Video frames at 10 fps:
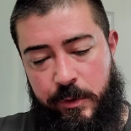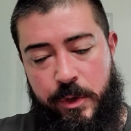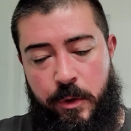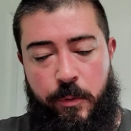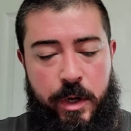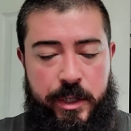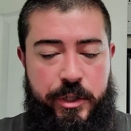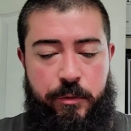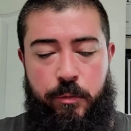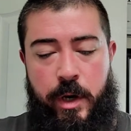don't want
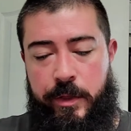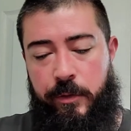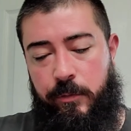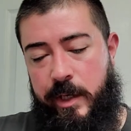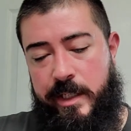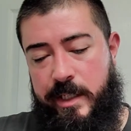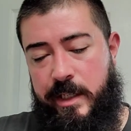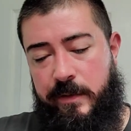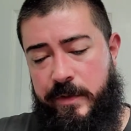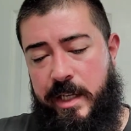to run the risk
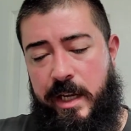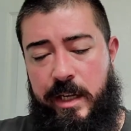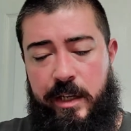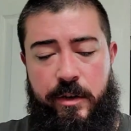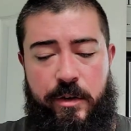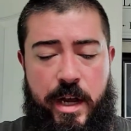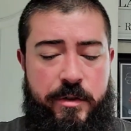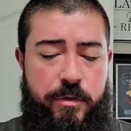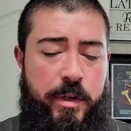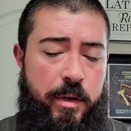of staining your
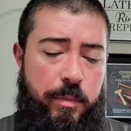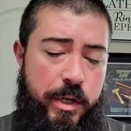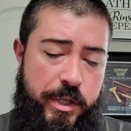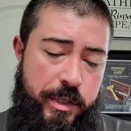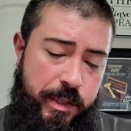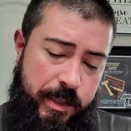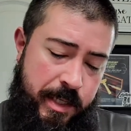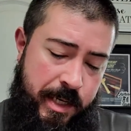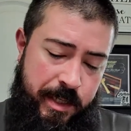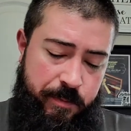natural hairbrushes,
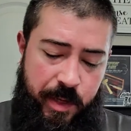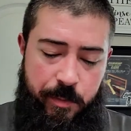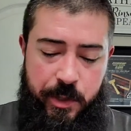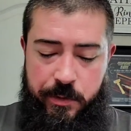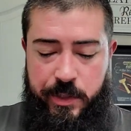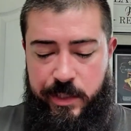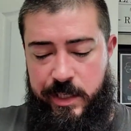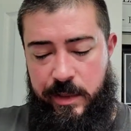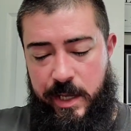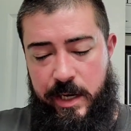maybe use a
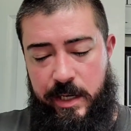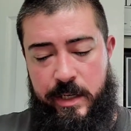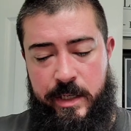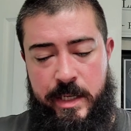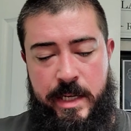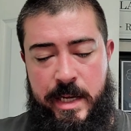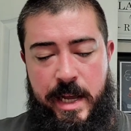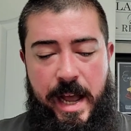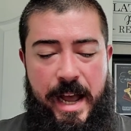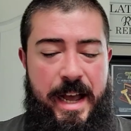synthetic.
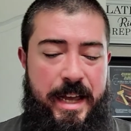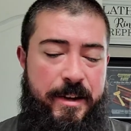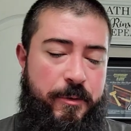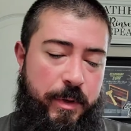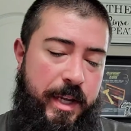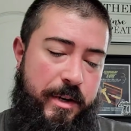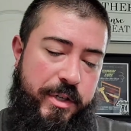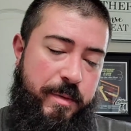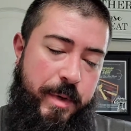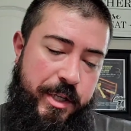I don't care
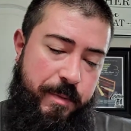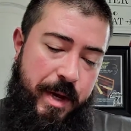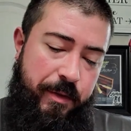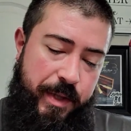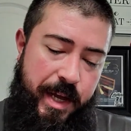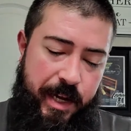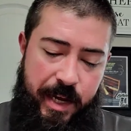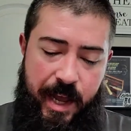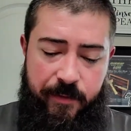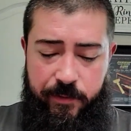so much about that. I
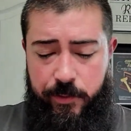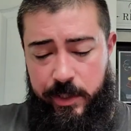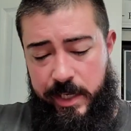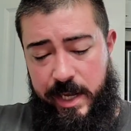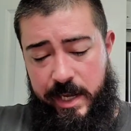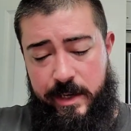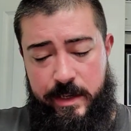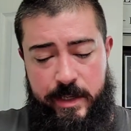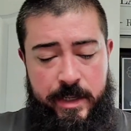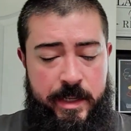haven't really had
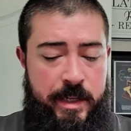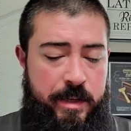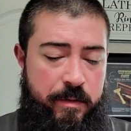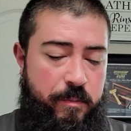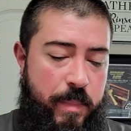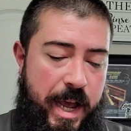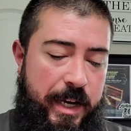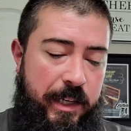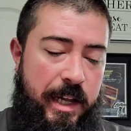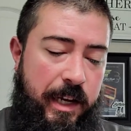bad
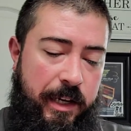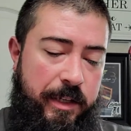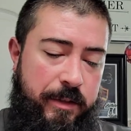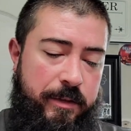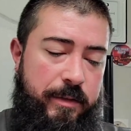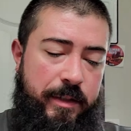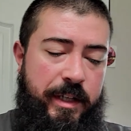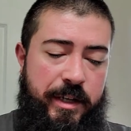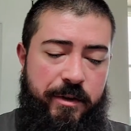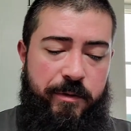luck, you
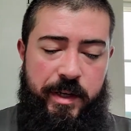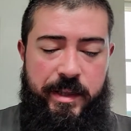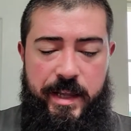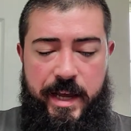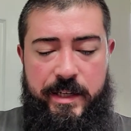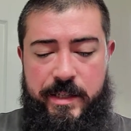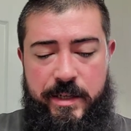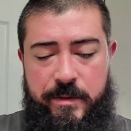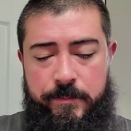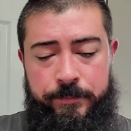know, in that
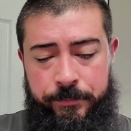um,